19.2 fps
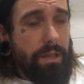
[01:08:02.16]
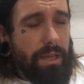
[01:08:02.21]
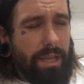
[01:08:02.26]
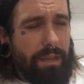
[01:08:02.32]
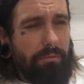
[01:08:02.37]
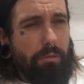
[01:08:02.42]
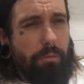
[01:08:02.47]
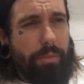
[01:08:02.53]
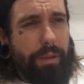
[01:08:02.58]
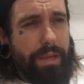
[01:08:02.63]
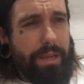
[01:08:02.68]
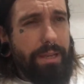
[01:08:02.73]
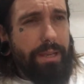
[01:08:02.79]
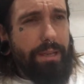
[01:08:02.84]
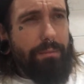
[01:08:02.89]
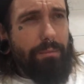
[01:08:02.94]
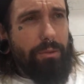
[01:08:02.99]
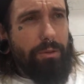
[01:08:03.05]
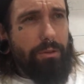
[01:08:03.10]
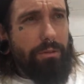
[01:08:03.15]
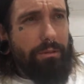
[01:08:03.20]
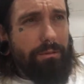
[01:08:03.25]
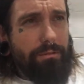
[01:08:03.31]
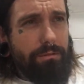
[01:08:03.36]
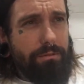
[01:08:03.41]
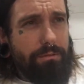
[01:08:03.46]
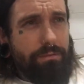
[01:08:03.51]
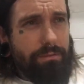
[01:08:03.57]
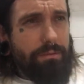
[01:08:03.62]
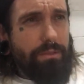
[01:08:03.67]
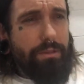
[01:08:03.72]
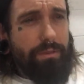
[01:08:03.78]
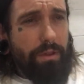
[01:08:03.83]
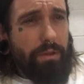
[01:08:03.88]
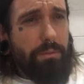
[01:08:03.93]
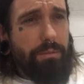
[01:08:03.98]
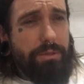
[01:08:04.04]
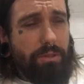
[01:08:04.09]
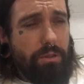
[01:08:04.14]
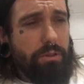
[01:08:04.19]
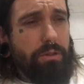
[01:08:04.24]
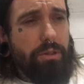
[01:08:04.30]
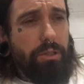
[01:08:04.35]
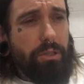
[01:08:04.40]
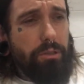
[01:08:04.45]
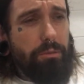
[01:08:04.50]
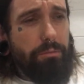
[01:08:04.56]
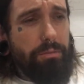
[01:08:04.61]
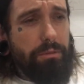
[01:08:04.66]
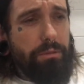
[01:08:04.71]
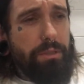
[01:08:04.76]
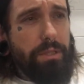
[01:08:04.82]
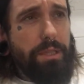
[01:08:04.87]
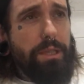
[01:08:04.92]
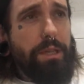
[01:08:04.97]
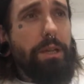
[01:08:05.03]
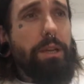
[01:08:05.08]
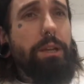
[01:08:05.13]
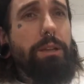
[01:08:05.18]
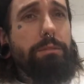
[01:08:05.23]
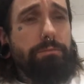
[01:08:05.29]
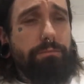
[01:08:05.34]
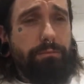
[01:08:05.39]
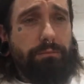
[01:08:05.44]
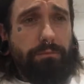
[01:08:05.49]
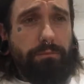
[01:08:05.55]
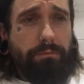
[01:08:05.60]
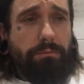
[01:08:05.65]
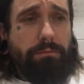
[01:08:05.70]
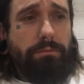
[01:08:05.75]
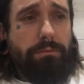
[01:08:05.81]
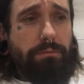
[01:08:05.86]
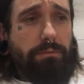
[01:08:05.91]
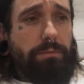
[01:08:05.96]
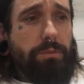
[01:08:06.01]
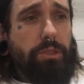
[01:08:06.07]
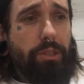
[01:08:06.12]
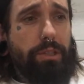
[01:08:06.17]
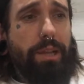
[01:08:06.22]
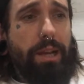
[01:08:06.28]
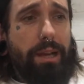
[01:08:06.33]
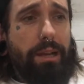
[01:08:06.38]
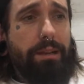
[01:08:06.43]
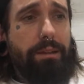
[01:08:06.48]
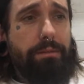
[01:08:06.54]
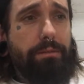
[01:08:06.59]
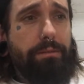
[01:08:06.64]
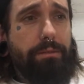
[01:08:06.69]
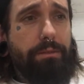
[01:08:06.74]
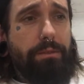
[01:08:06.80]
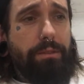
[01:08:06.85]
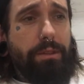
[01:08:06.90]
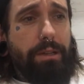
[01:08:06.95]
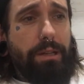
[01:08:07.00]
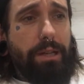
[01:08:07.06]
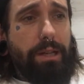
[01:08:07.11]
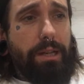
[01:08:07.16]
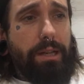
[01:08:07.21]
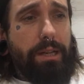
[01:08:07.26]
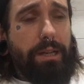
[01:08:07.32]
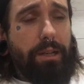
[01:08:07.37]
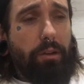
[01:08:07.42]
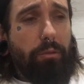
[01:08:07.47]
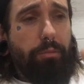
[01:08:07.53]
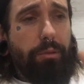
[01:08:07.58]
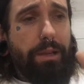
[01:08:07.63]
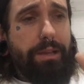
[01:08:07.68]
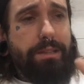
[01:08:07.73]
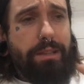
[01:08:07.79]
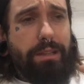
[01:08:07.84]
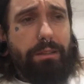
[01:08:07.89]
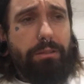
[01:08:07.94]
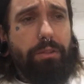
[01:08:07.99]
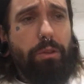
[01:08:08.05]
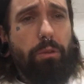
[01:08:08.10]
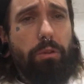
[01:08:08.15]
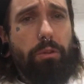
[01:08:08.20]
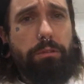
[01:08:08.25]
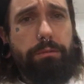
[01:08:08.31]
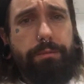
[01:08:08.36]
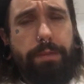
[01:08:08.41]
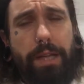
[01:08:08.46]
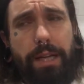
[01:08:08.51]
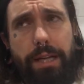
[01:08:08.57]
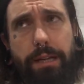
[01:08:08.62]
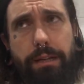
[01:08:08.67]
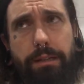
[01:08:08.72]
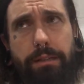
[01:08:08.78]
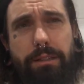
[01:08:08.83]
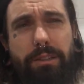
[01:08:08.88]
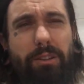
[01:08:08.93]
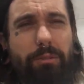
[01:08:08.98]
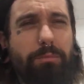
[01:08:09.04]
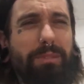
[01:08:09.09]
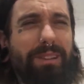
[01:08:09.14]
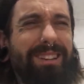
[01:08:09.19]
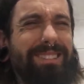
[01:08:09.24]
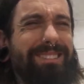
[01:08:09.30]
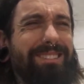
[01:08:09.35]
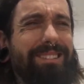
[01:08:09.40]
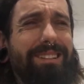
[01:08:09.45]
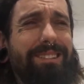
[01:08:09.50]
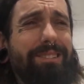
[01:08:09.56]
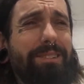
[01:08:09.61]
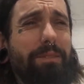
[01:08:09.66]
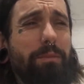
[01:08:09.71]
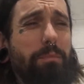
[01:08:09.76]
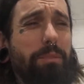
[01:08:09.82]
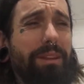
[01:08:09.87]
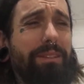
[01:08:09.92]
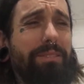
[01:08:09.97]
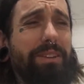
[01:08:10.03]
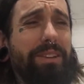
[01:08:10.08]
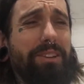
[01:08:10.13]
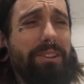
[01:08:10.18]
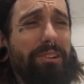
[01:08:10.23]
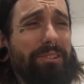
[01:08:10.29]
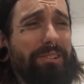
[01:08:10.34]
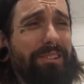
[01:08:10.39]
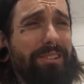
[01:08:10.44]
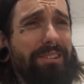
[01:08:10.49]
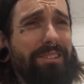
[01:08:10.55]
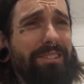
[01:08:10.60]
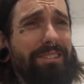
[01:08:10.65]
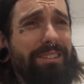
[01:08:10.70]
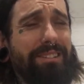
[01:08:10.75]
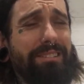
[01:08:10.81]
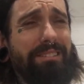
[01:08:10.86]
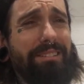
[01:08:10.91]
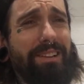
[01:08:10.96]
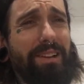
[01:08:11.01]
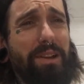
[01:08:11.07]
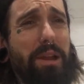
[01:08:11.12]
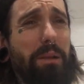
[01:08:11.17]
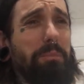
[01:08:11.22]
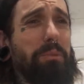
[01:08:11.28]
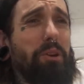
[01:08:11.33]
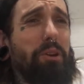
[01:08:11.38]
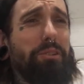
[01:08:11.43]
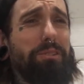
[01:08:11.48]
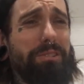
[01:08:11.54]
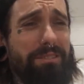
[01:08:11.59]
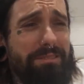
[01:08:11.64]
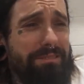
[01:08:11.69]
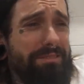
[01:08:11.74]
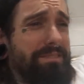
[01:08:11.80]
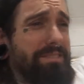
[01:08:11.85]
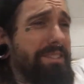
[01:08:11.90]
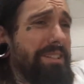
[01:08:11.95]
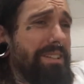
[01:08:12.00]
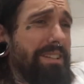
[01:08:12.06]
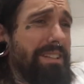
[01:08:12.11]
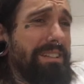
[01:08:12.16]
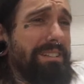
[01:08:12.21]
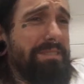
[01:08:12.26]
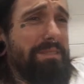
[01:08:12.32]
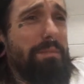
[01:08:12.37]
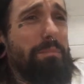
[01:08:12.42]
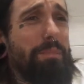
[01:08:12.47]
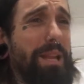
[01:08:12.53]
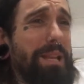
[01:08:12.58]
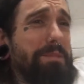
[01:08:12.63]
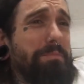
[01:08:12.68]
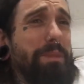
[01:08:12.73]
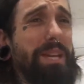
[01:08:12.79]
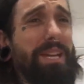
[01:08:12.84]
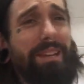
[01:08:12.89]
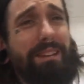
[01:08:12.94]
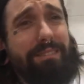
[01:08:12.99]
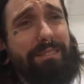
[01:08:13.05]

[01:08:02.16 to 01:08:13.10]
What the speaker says: I keep repeating it, but if anybody's not caught up. Good night. God bless. I love you all. God bless. I don't even believe in God. I am God. Bless me.